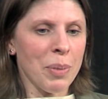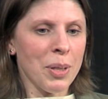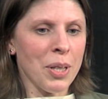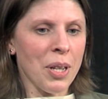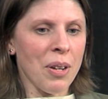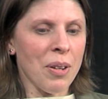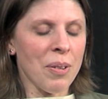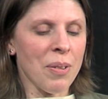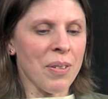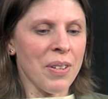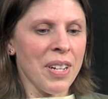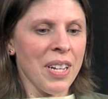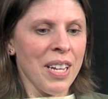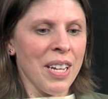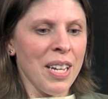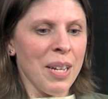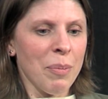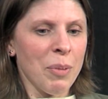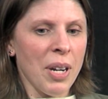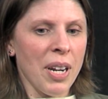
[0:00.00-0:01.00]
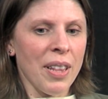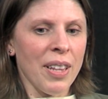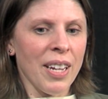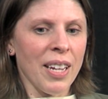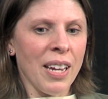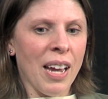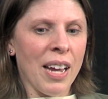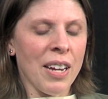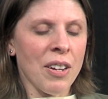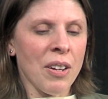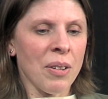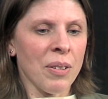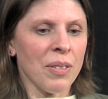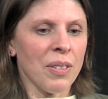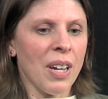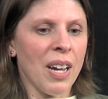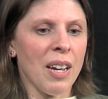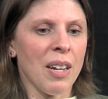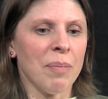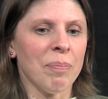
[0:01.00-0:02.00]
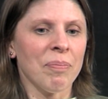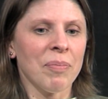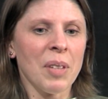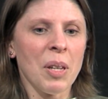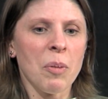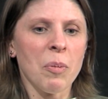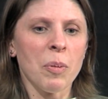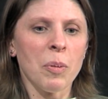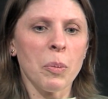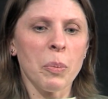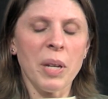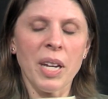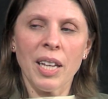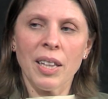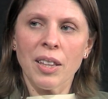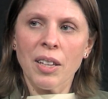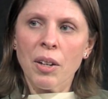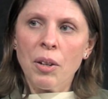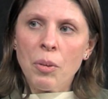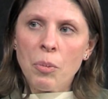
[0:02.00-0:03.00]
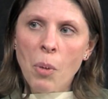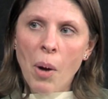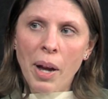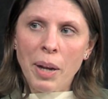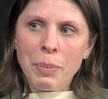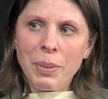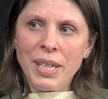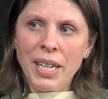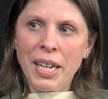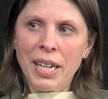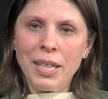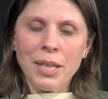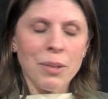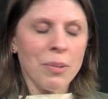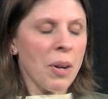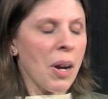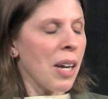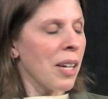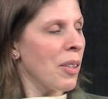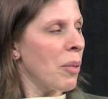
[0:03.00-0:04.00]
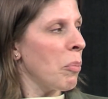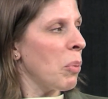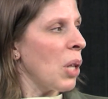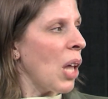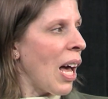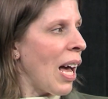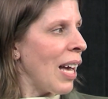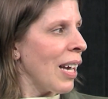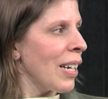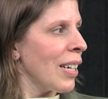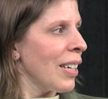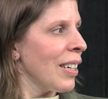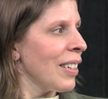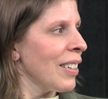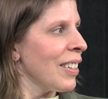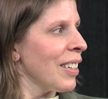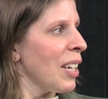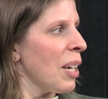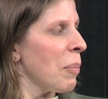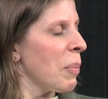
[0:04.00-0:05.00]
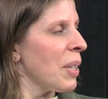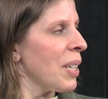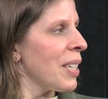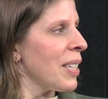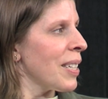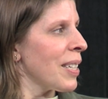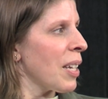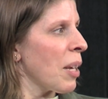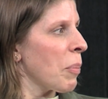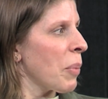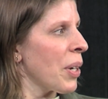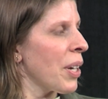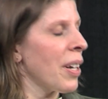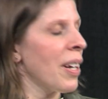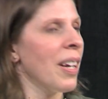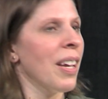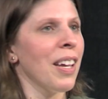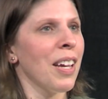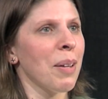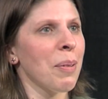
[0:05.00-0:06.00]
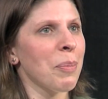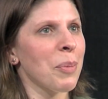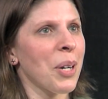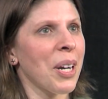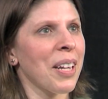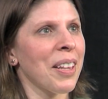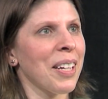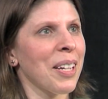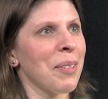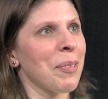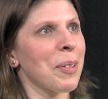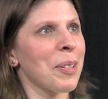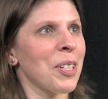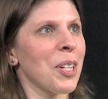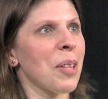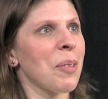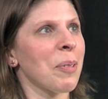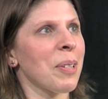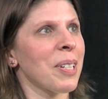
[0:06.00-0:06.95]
So I'm trying to think. I know we'll be at the YMCA's Rock the Block coming this summer. I'm trying to think of which other one.